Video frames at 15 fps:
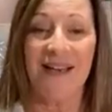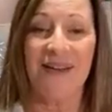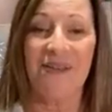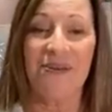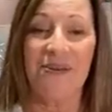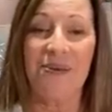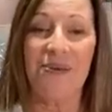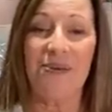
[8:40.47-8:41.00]

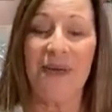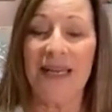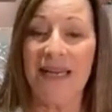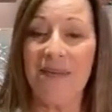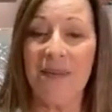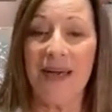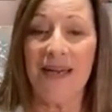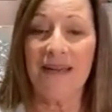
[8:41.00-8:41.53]
through
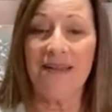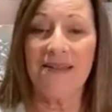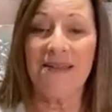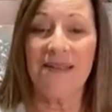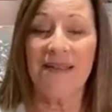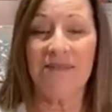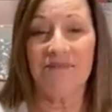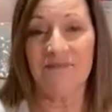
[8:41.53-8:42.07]
emails,
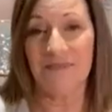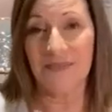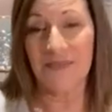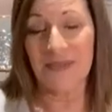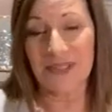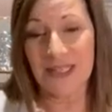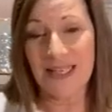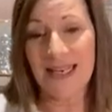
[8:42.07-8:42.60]

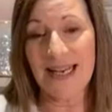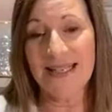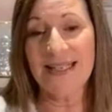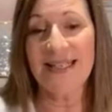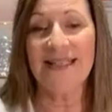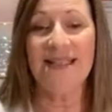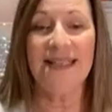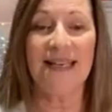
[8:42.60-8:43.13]
DNA
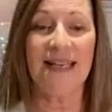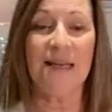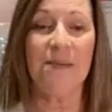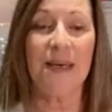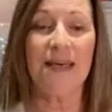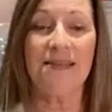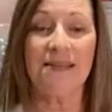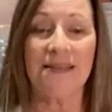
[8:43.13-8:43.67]
testing,
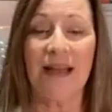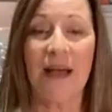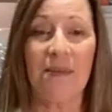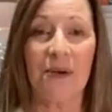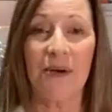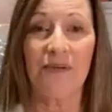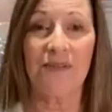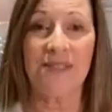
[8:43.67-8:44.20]
emails, Skype
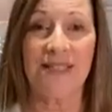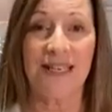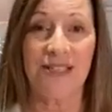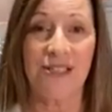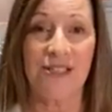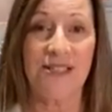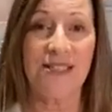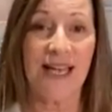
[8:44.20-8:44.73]

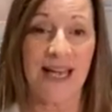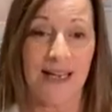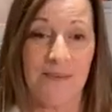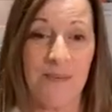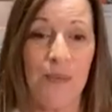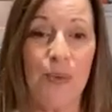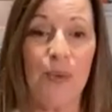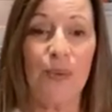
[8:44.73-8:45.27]
conversations, and
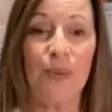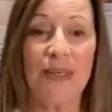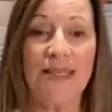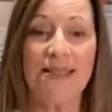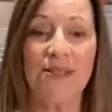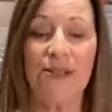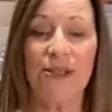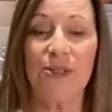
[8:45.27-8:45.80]
more
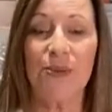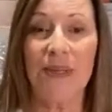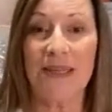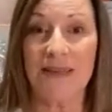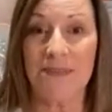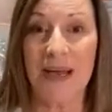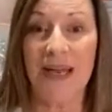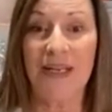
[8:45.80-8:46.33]
research with
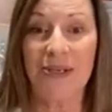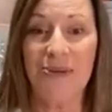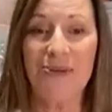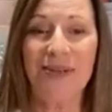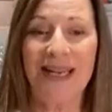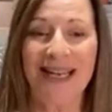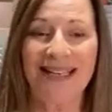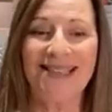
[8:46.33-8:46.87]
my new
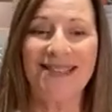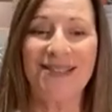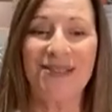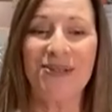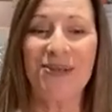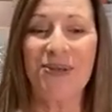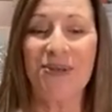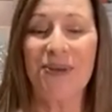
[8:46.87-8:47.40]
cousins
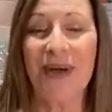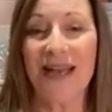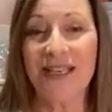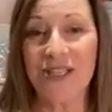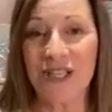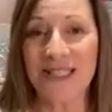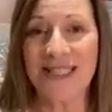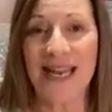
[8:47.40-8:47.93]
who
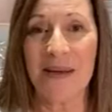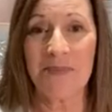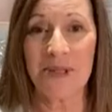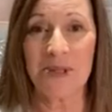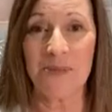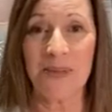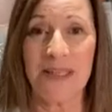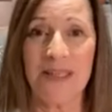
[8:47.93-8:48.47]
just happen
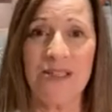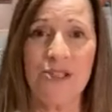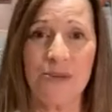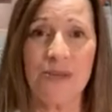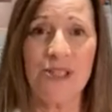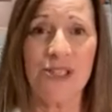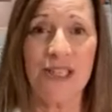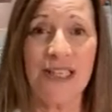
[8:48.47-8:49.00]
to be
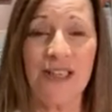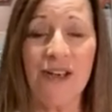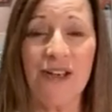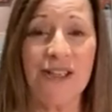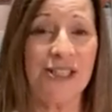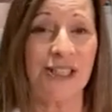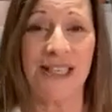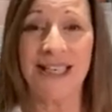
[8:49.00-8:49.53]
Jewish
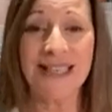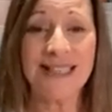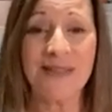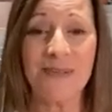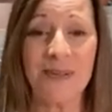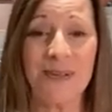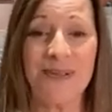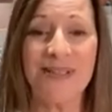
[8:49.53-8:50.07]
genealogy
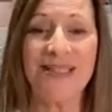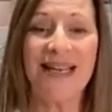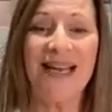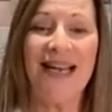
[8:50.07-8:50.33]
experts.